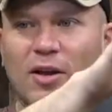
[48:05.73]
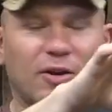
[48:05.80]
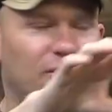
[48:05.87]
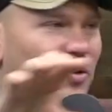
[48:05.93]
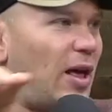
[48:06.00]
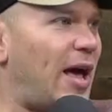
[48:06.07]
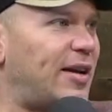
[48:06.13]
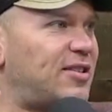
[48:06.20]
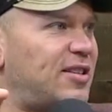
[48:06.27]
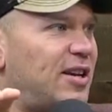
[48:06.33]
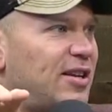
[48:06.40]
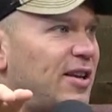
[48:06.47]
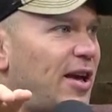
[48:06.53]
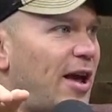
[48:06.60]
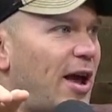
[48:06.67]
your last
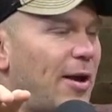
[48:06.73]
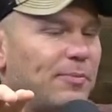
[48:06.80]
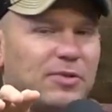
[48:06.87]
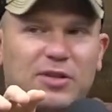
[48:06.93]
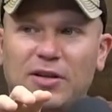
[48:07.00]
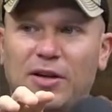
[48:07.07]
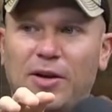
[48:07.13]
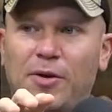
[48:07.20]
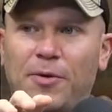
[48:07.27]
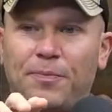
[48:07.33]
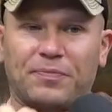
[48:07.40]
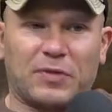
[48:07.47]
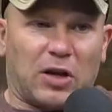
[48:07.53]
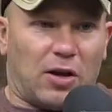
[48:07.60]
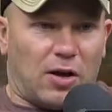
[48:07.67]
10 games.
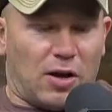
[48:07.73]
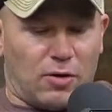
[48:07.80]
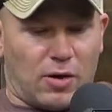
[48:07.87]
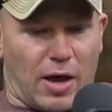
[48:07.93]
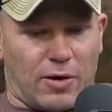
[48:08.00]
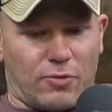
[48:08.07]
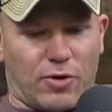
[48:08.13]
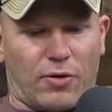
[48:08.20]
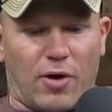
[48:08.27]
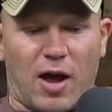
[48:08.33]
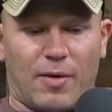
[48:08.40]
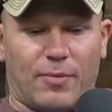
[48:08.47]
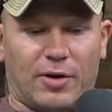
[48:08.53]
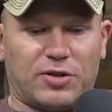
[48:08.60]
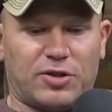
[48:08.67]
I don't know how
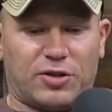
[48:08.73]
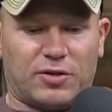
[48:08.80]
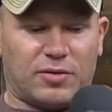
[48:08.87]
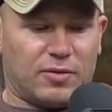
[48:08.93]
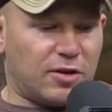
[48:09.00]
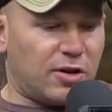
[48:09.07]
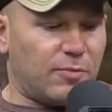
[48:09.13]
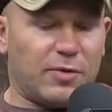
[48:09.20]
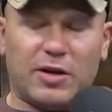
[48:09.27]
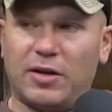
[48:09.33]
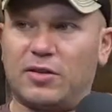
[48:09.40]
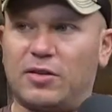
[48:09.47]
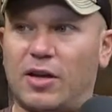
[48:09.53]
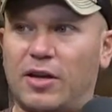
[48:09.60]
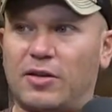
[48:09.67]
much the committee
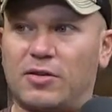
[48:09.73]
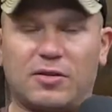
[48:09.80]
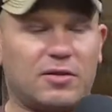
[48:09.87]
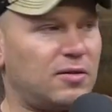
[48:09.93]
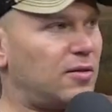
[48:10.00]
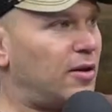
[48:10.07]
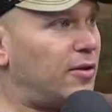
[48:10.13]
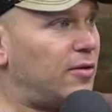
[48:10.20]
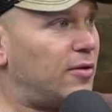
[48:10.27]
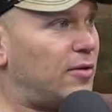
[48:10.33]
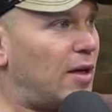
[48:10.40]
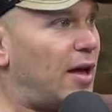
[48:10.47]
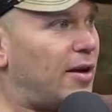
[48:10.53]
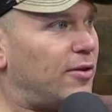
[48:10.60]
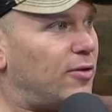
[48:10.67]
takes
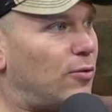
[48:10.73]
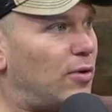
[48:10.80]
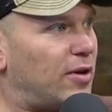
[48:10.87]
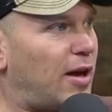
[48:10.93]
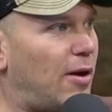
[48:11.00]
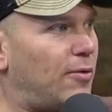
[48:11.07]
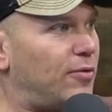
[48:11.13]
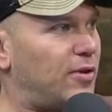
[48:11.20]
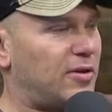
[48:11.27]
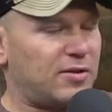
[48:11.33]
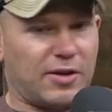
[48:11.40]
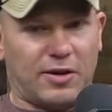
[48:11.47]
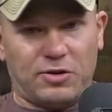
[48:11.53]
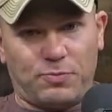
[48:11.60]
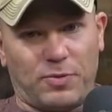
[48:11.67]
that into account these
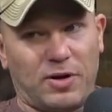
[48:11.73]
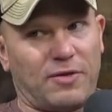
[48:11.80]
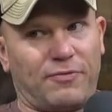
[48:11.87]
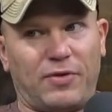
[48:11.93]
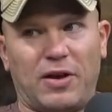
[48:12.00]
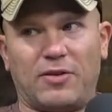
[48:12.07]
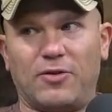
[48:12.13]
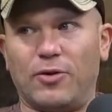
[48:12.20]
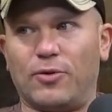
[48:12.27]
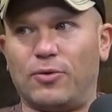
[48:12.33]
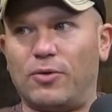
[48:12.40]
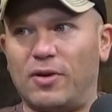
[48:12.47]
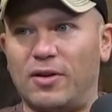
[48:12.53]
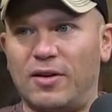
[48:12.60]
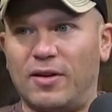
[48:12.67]
days, but if they
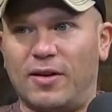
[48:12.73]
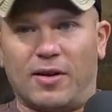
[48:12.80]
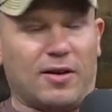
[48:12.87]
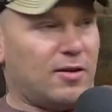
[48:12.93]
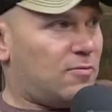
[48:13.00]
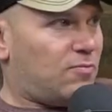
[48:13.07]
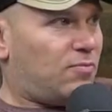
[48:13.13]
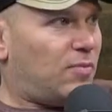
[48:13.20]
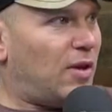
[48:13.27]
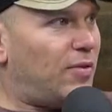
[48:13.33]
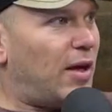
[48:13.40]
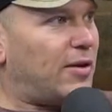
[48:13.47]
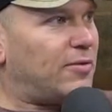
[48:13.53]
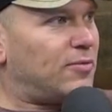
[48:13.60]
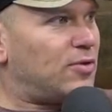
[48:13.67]
do, then
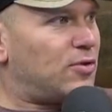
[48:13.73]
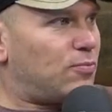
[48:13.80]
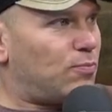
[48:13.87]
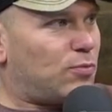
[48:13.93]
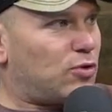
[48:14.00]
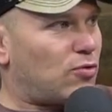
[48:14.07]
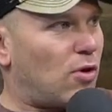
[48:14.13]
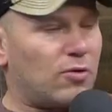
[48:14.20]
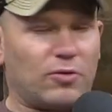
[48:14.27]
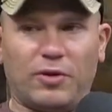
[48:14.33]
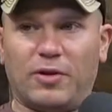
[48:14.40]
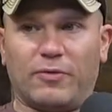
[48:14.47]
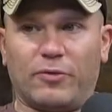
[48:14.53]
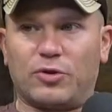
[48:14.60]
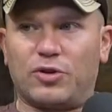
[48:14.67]
that's strongly
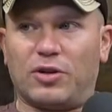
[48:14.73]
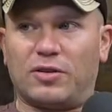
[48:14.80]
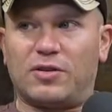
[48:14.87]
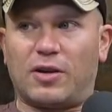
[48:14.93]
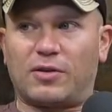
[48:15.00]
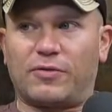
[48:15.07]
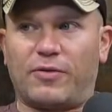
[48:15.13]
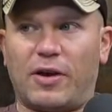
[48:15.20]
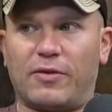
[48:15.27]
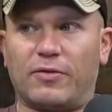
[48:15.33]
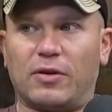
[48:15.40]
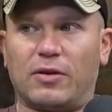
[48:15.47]
in Virginia Tech's favor.